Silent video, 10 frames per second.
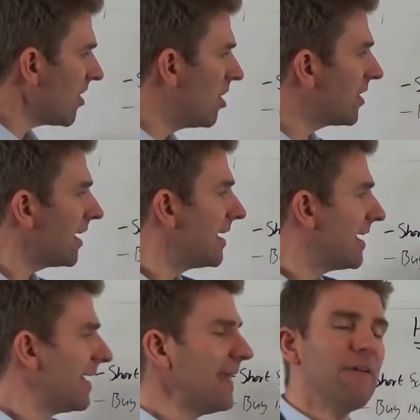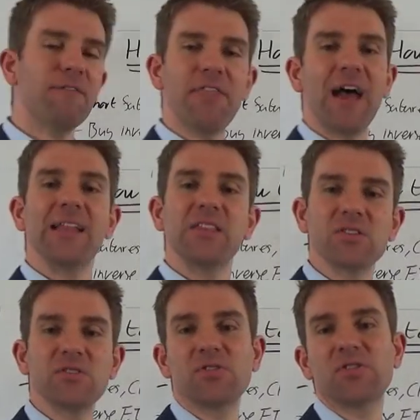Okay, if that
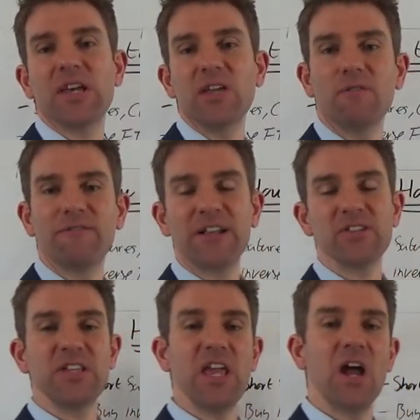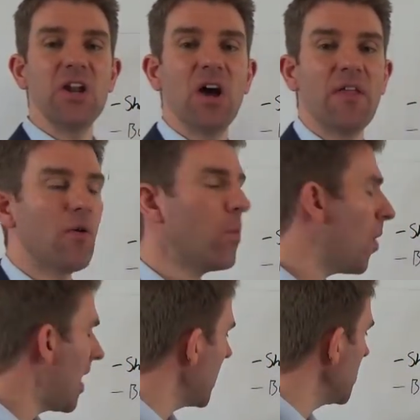doesn't take your fancy, another
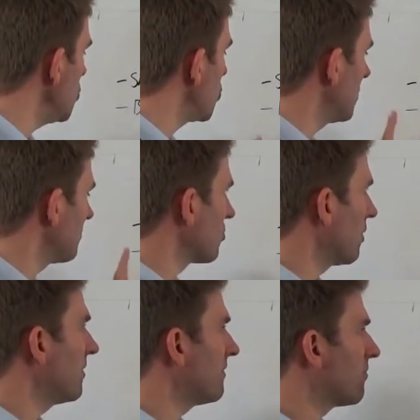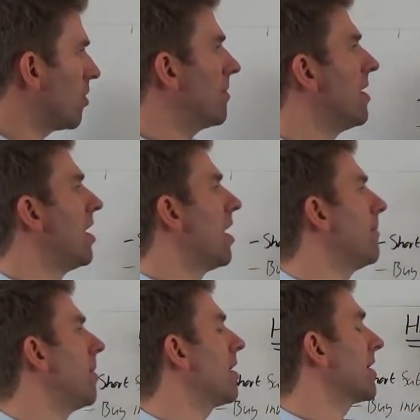way you can profit from a
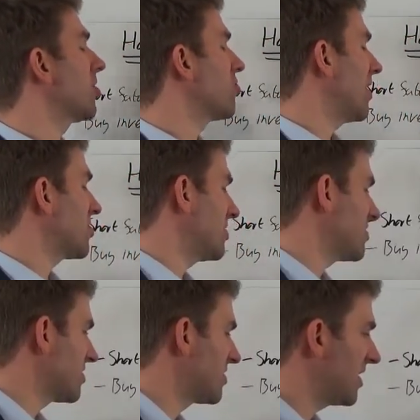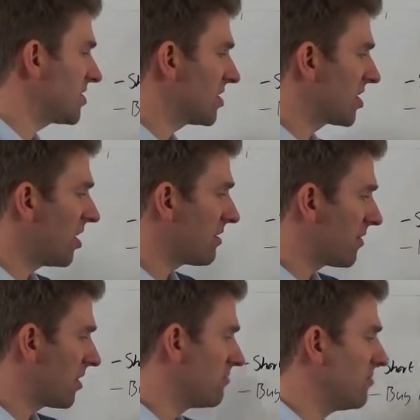market crash, and this is the things that are kind of
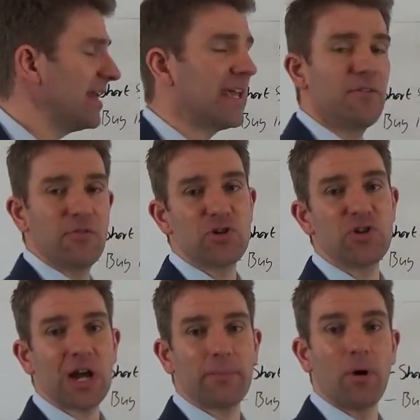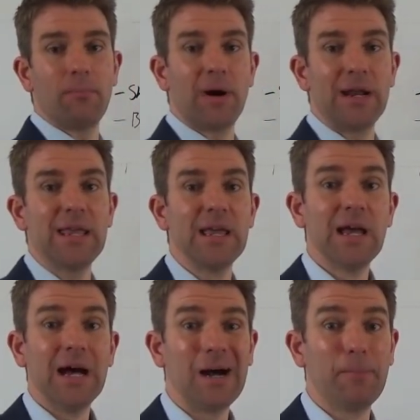going to really give you the jackpot money,
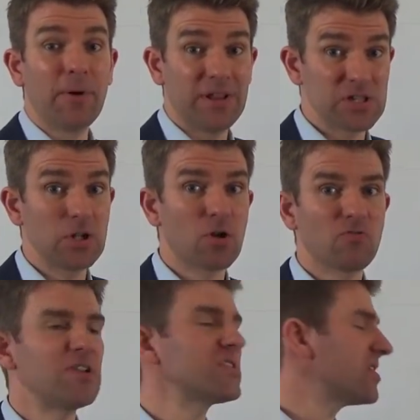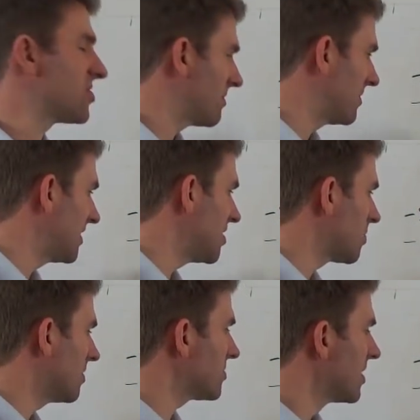but there's a lot of risk in some of these
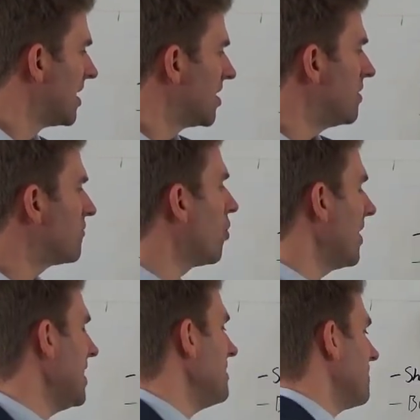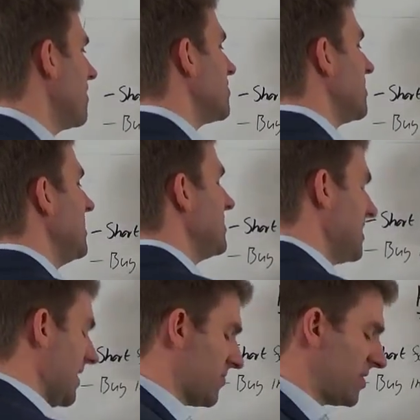ones, you've got inverse
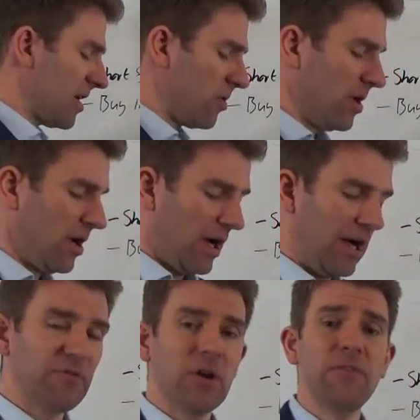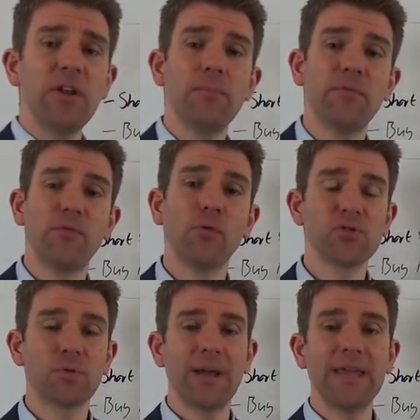ETFs. Now, I've done a video before
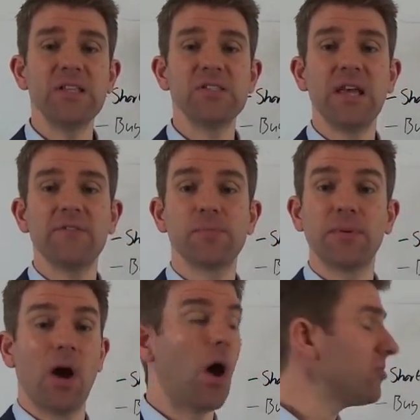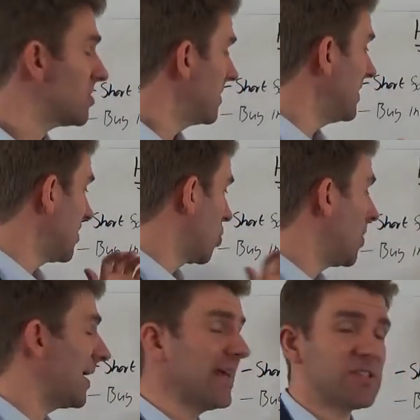talking about ETFs, but ultimately a
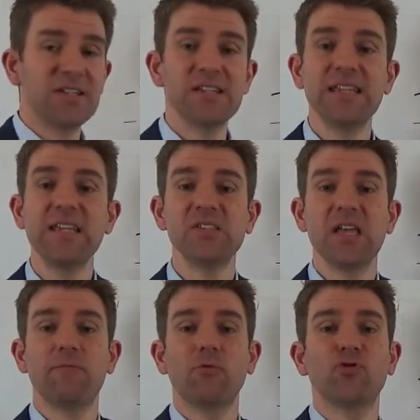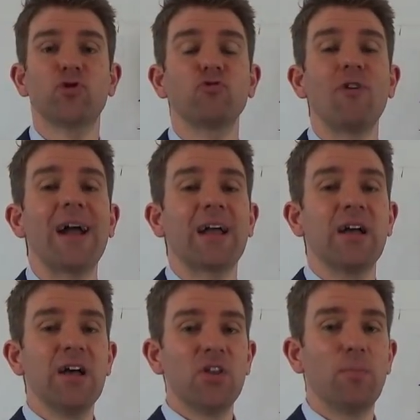quick lesson is an ETF will track
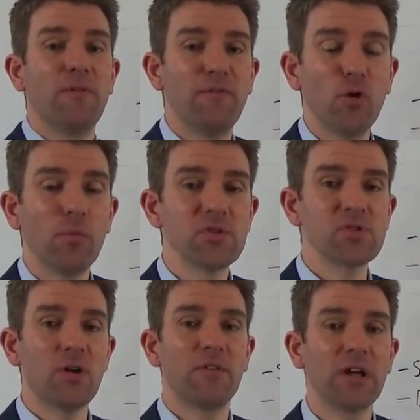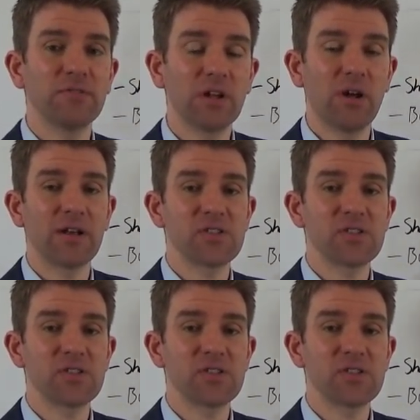the performance of an underlying.